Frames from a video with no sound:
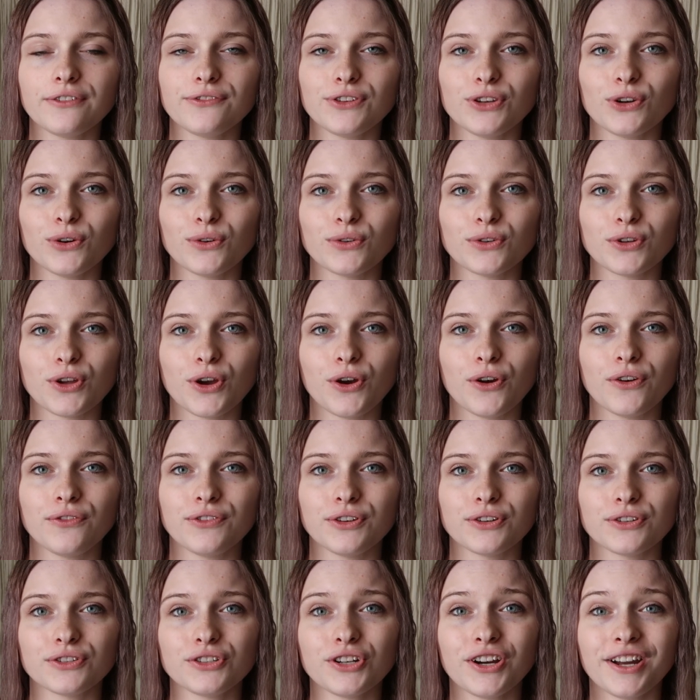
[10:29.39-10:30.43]
If you don't know, if
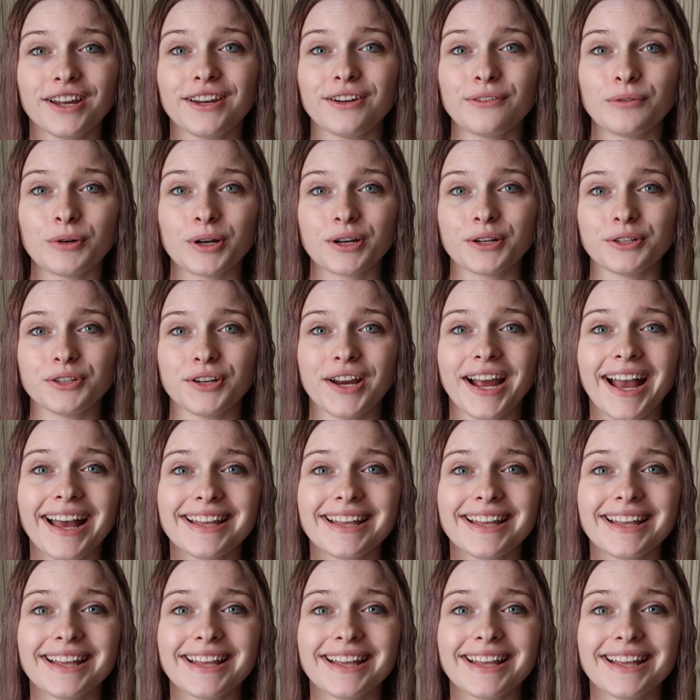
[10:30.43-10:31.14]
you're trying to work on your